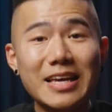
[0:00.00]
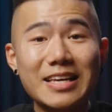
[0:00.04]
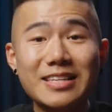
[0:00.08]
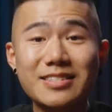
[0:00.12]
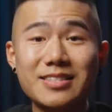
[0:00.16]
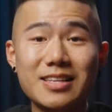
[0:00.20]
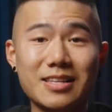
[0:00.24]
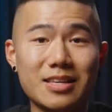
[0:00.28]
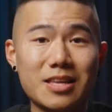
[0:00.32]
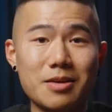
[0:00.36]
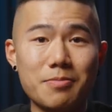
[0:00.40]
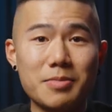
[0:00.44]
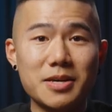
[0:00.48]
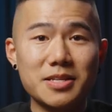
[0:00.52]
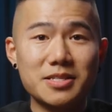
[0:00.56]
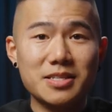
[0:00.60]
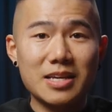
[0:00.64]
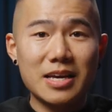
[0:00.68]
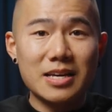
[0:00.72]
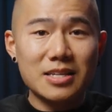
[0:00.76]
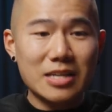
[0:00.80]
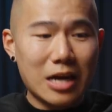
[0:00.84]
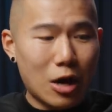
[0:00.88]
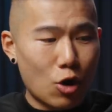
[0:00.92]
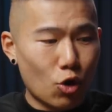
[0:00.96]
is the limit,
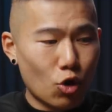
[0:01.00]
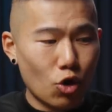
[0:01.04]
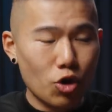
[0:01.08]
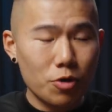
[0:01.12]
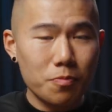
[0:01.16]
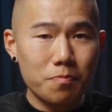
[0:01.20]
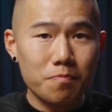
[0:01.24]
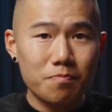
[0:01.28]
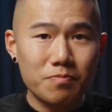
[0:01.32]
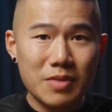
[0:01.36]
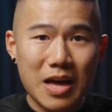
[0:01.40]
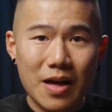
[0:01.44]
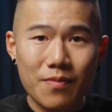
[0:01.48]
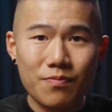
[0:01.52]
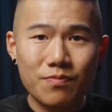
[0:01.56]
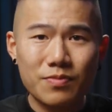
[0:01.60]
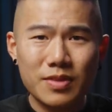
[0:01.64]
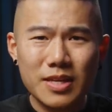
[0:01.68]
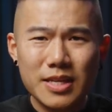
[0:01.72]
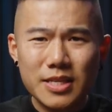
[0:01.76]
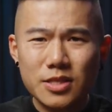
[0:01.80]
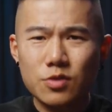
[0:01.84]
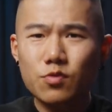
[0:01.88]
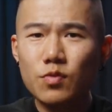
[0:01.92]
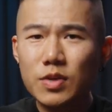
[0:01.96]
and I hope that
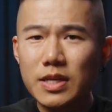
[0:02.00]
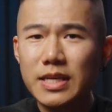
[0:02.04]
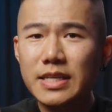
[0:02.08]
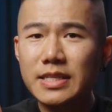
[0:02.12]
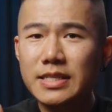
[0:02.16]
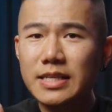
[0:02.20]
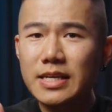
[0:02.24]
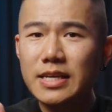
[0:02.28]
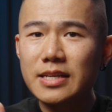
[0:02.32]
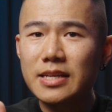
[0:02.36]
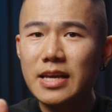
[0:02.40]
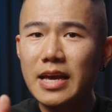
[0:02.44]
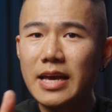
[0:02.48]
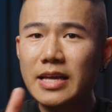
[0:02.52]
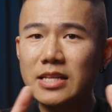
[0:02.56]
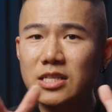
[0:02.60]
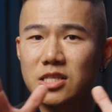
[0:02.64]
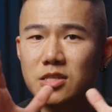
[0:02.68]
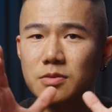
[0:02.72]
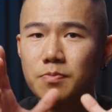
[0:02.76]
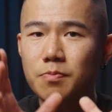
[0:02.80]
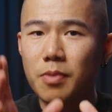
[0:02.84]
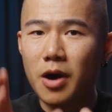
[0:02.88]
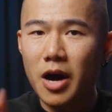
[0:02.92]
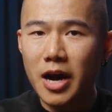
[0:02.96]
this really did
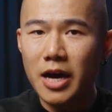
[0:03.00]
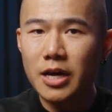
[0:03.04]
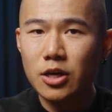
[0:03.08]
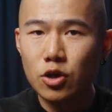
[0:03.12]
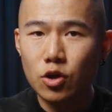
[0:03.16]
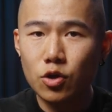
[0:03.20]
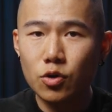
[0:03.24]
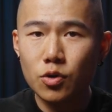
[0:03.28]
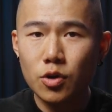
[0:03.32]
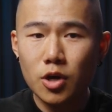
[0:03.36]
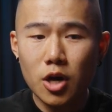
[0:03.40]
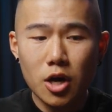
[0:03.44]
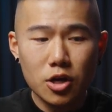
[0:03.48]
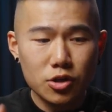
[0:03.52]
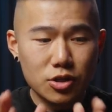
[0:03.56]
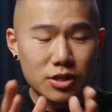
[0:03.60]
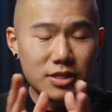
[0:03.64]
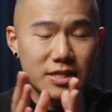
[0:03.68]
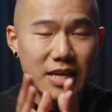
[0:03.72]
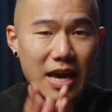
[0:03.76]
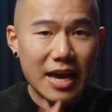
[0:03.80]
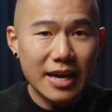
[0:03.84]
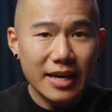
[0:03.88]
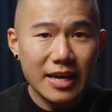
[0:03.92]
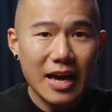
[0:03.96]
inspire you to
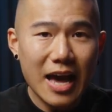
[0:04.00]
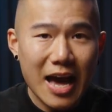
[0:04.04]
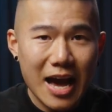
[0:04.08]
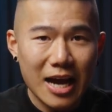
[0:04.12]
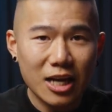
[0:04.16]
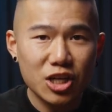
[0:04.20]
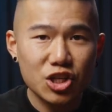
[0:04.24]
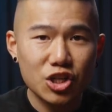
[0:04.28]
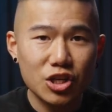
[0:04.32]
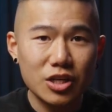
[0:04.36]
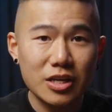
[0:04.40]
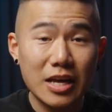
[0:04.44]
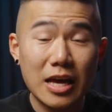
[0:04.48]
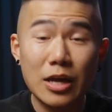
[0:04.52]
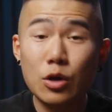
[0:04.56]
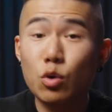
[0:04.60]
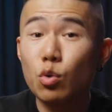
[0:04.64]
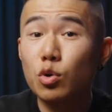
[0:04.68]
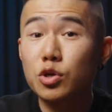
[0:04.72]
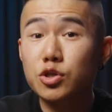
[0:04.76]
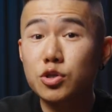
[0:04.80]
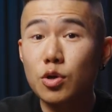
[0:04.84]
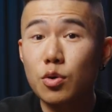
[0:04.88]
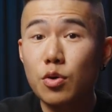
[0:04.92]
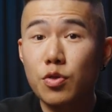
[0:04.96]
take action and
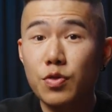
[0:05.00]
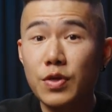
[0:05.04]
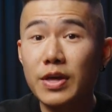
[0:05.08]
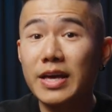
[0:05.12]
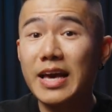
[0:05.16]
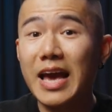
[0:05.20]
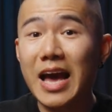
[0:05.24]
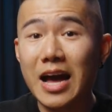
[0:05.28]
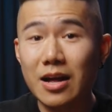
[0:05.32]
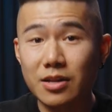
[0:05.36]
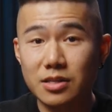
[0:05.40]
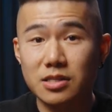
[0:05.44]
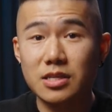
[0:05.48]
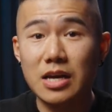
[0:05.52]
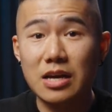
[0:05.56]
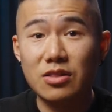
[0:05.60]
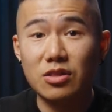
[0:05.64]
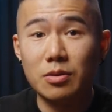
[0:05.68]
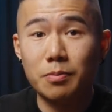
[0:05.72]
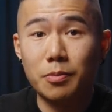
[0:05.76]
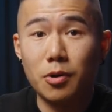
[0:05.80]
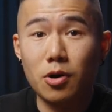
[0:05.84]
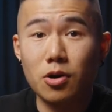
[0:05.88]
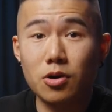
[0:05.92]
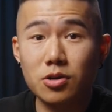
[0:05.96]
also think outside
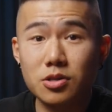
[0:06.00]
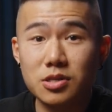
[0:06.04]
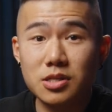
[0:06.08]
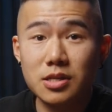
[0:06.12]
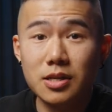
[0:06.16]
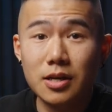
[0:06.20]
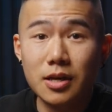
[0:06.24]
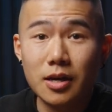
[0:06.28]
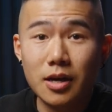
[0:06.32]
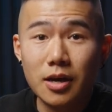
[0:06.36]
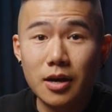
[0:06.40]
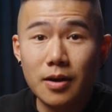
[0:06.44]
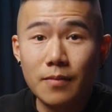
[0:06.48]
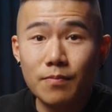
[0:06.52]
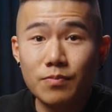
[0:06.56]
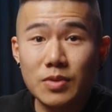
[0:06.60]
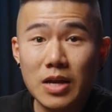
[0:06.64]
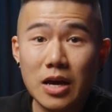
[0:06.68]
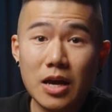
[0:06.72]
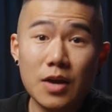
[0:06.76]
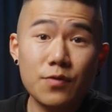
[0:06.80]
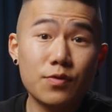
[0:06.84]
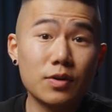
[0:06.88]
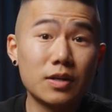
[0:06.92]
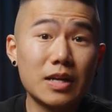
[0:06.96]
the box.
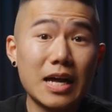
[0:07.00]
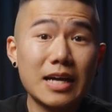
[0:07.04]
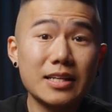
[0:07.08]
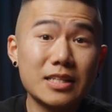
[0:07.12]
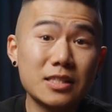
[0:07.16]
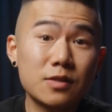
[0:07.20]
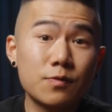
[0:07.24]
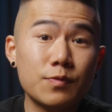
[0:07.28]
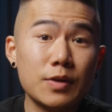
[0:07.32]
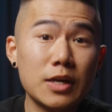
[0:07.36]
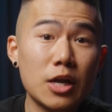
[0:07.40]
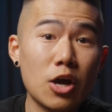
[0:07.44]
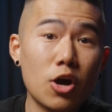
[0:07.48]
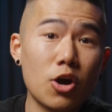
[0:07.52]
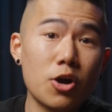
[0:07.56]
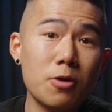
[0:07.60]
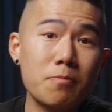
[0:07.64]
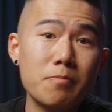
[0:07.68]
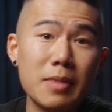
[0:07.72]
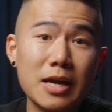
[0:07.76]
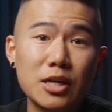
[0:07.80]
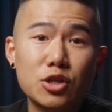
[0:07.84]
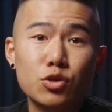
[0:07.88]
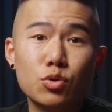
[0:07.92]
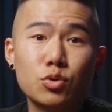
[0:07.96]
Now, if you like this video,
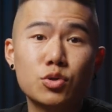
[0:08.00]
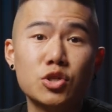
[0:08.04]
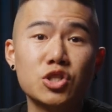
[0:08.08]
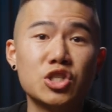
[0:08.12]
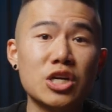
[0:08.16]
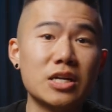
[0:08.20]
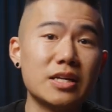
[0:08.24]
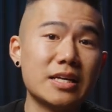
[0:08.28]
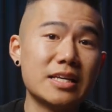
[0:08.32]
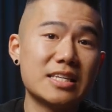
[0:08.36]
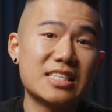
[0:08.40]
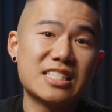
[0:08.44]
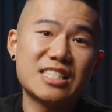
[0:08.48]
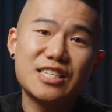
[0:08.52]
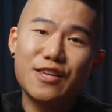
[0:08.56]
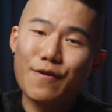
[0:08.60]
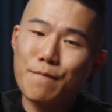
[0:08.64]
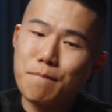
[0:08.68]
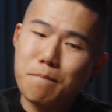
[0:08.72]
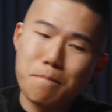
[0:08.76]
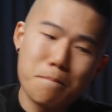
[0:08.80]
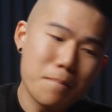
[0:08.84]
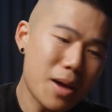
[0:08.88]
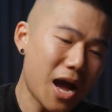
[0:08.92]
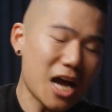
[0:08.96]
make sure to gently
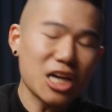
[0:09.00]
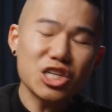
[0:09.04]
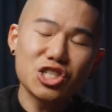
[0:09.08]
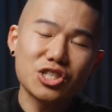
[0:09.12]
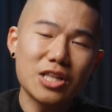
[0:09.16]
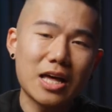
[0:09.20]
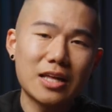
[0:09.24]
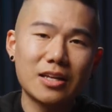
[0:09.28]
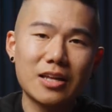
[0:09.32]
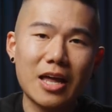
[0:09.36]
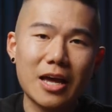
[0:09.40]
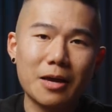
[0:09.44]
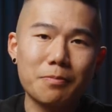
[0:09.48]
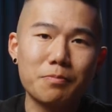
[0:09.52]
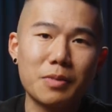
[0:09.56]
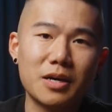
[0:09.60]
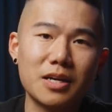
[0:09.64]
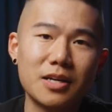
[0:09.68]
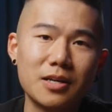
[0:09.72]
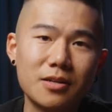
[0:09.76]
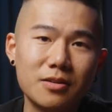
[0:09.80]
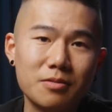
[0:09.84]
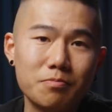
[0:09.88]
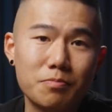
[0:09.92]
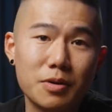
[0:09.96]
smash that like
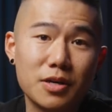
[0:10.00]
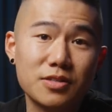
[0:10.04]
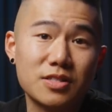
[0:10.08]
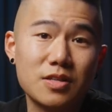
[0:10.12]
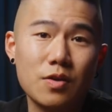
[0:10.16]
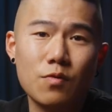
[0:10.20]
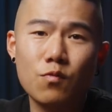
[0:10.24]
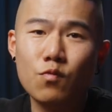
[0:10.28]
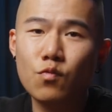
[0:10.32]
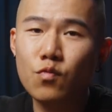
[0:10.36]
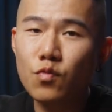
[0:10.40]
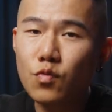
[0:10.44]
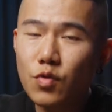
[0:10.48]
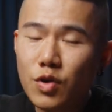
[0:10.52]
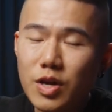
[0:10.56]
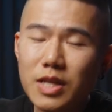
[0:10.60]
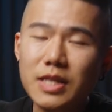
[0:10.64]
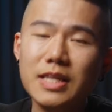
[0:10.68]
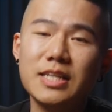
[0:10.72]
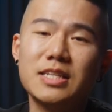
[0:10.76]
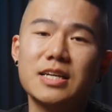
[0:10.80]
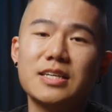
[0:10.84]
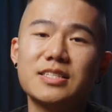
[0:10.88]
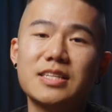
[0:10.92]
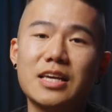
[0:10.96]
button because it
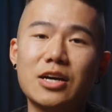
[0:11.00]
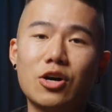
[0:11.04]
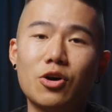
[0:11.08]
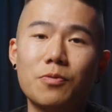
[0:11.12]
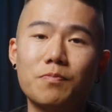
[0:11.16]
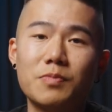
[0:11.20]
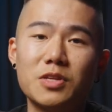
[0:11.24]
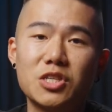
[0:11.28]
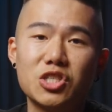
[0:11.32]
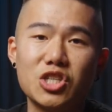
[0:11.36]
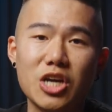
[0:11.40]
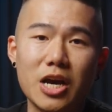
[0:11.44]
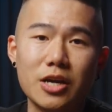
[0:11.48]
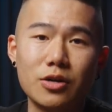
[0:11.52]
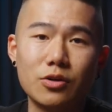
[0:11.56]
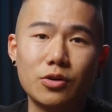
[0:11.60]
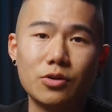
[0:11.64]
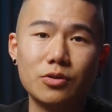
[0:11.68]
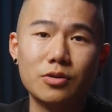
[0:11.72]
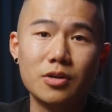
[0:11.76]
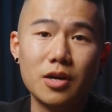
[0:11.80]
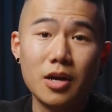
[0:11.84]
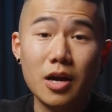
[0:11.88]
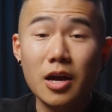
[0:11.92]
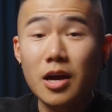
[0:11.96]
really does help this
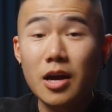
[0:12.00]
channel.